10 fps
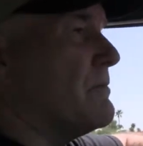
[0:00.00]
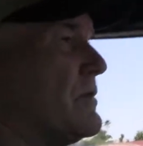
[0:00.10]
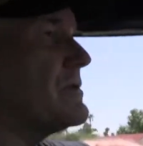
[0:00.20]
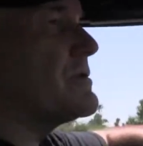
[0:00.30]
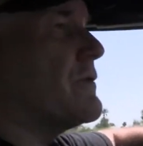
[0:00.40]

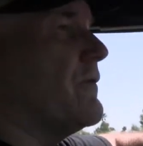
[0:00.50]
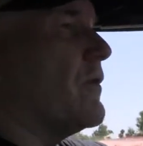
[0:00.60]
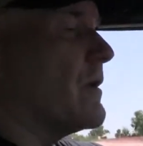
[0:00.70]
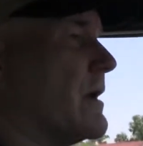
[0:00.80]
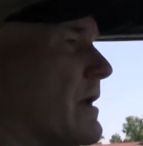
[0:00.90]
booster
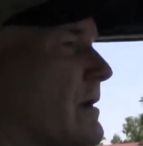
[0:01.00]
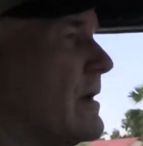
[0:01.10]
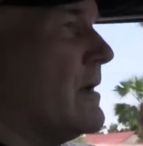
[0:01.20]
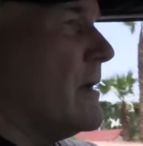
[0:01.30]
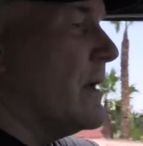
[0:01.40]
for it,
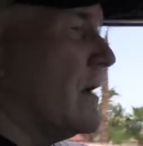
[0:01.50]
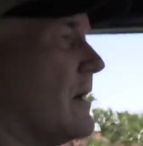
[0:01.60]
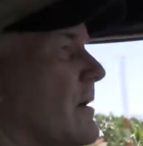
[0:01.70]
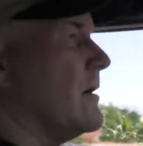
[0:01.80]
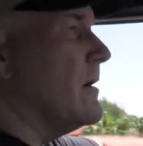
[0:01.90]

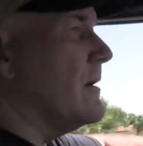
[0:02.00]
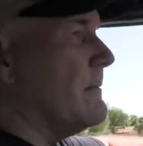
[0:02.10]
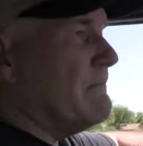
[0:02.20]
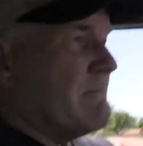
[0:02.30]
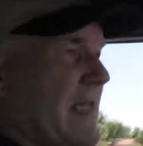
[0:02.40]

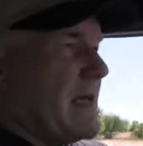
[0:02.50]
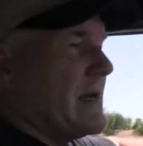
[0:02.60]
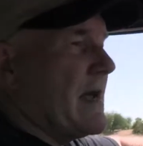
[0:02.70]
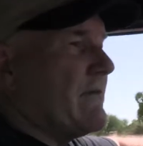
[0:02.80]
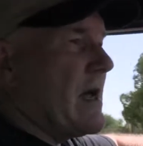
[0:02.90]

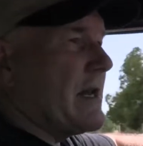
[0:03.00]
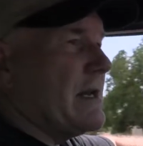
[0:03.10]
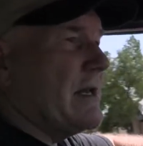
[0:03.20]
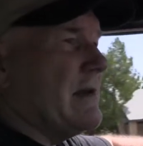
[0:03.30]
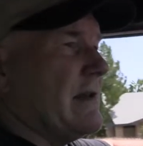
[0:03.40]
and I've got
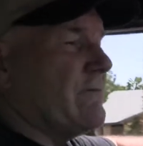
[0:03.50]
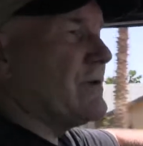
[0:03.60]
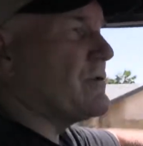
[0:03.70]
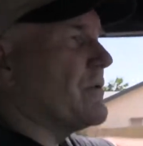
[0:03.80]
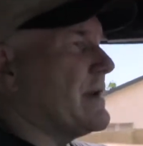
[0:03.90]
it in
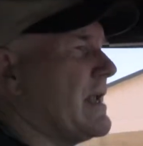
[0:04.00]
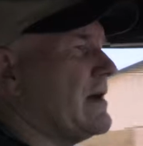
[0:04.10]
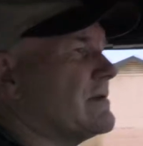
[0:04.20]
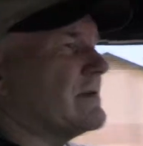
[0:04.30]
inventory now.